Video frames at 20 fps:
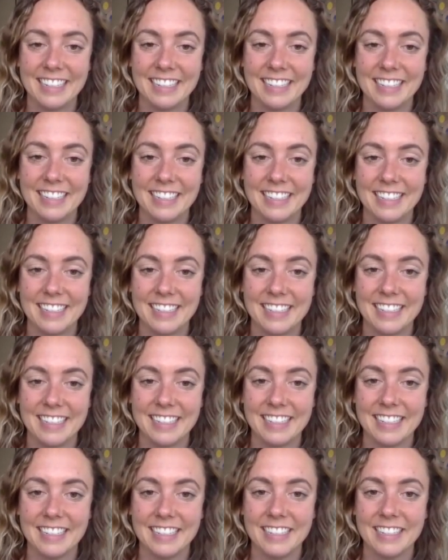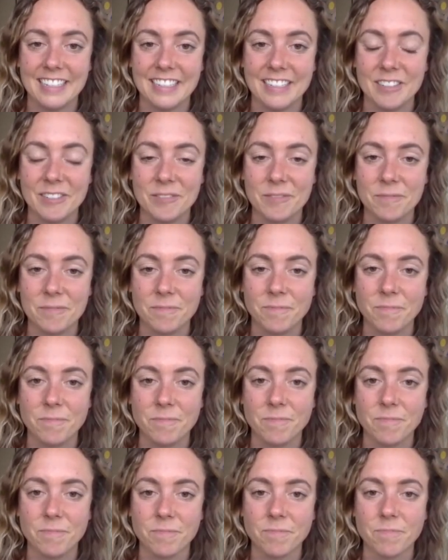
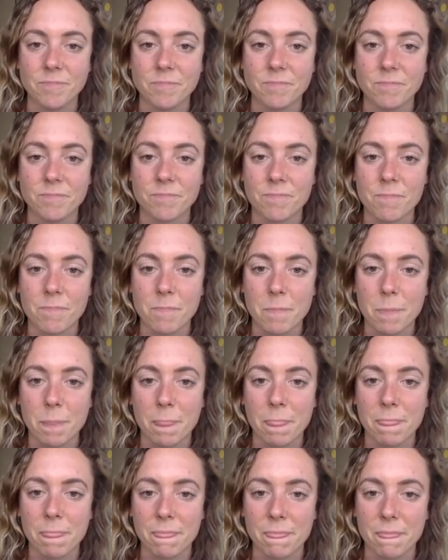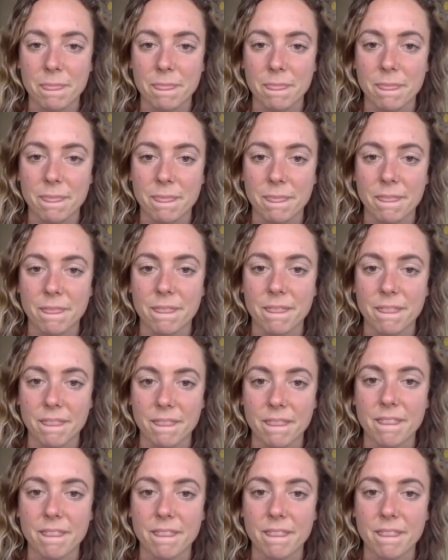[no speech]